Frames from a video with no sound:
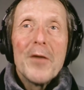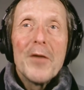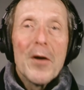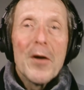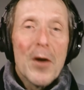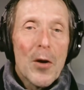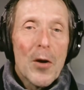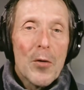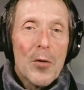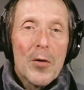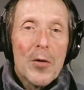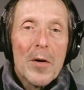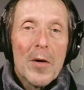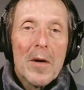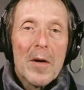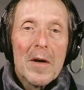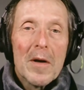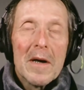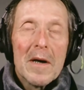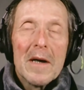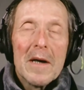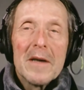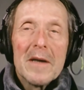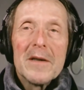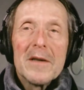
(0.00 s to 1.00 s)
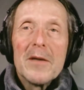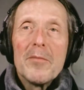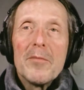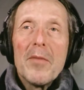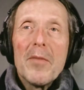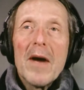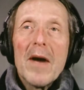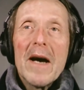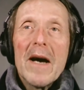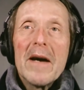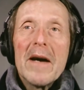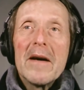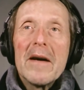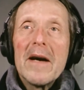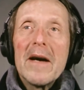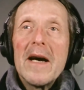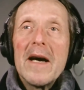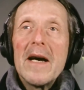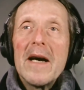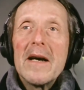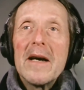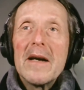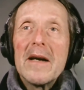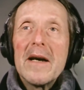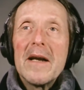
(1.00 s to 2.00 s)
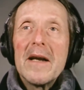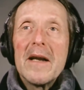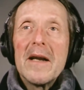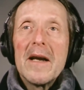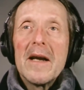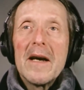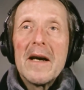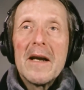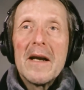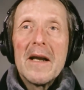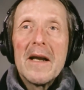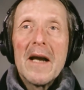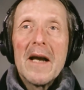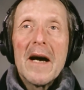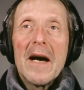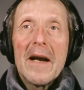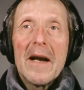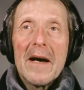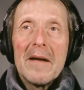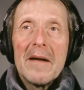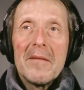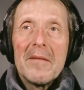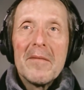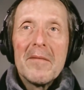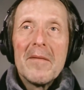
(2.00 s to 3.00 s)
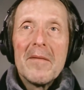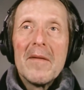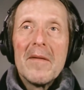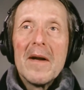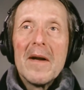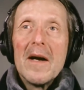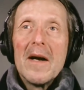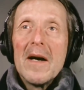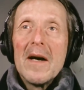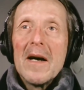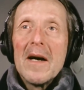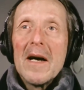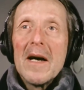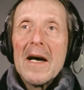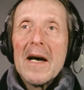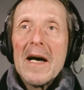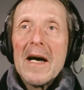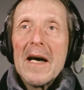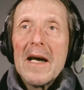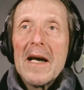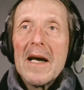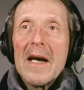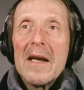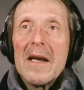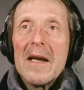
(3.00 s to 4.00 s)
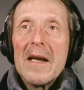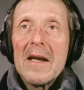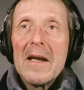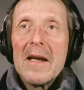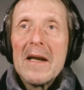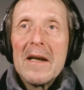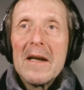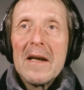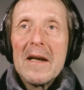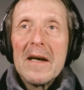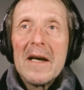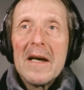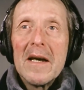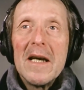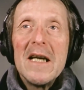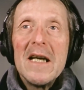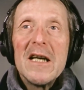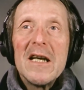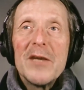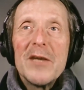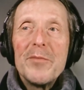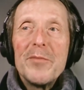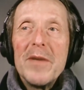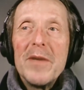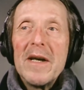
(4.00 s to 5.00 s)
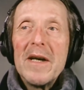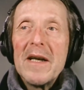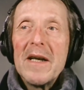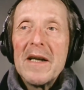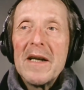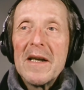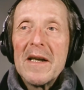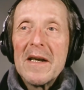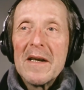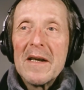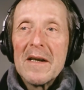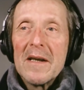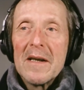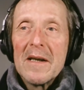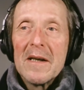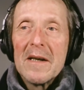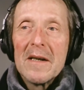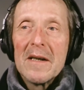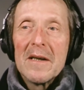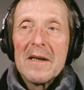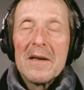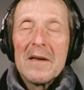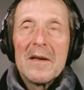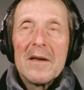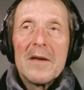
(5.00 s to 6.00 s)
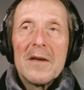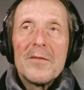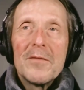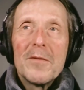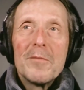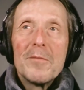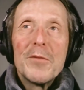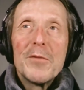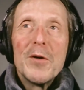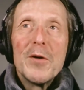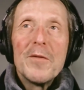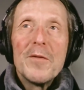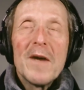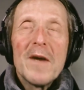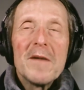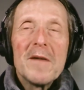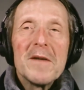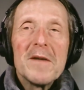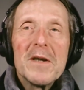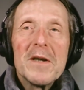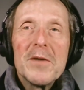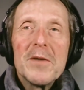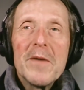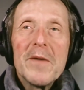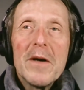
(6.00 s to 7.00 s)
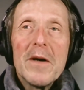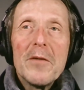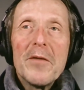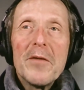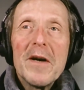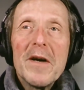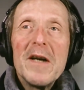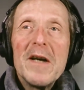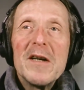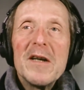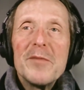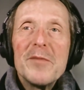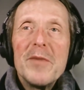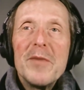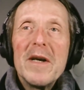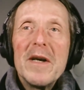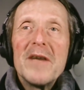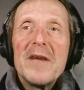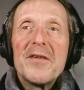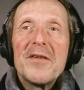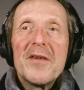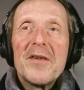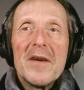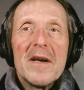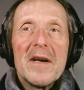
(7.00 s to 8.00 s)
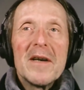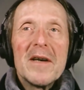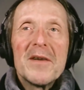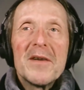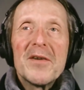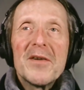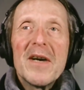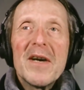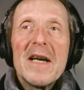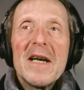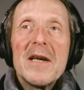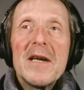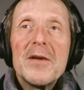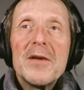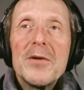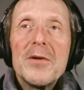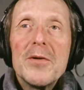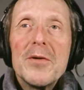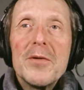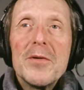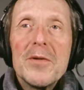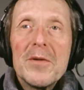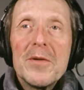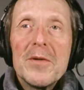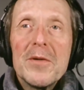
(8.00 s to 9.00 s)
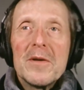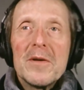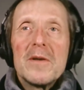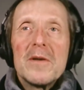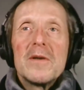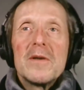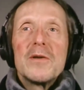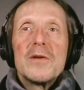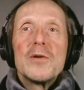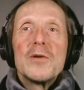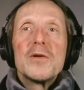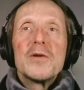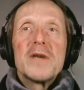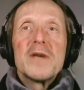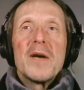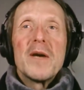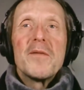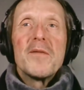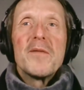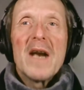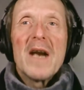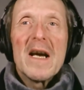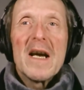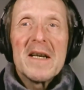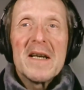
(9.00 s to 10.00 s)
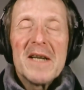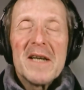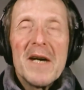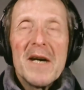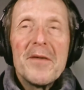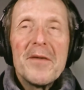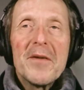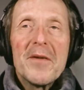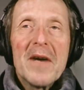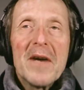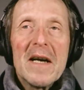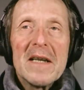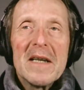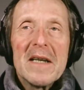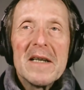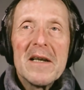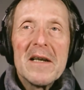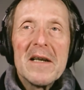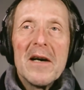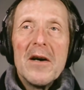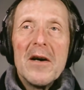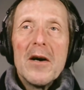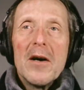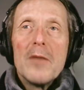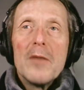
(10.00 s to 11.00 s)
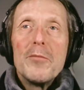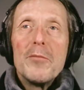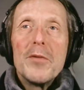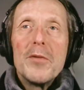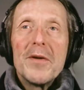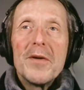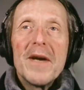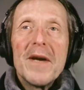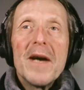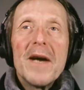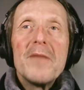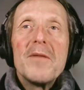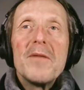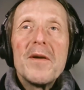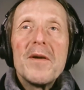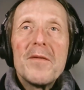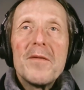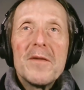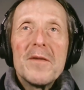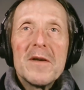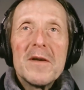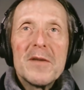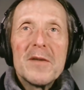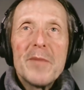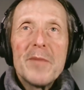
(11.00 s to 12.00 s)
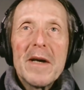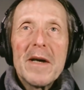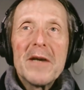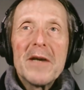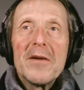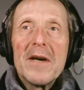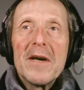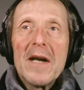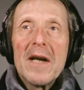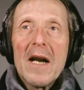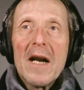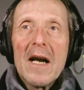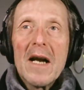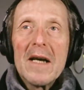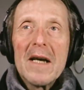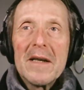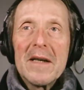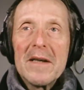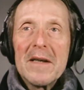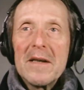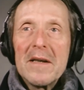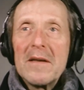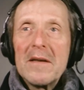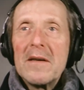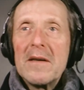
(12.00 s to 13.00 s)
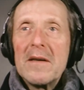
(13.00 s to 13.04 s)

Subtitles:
a local supplier here in Nara, and he's been from 2012. He's been trying to do something like Safecast, but then with a spectral analyzer,